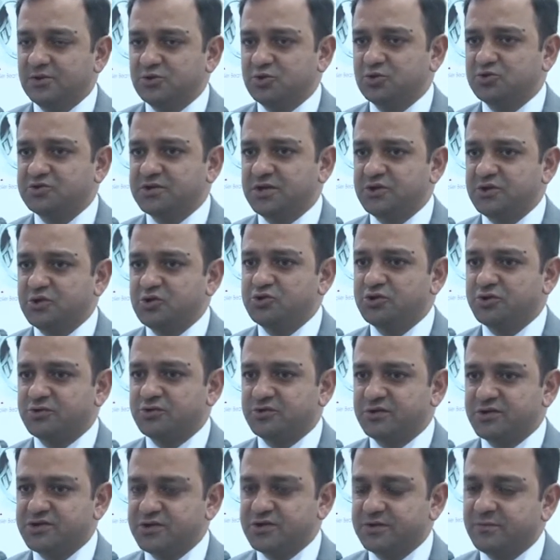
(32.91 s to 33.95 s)
Those are new
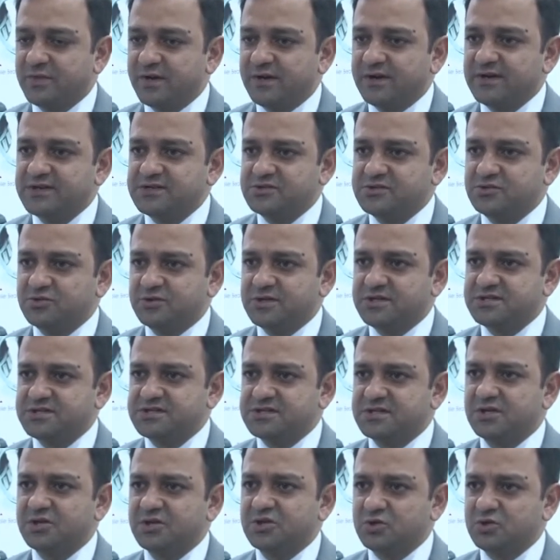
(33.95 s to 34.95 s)
generation bearings known as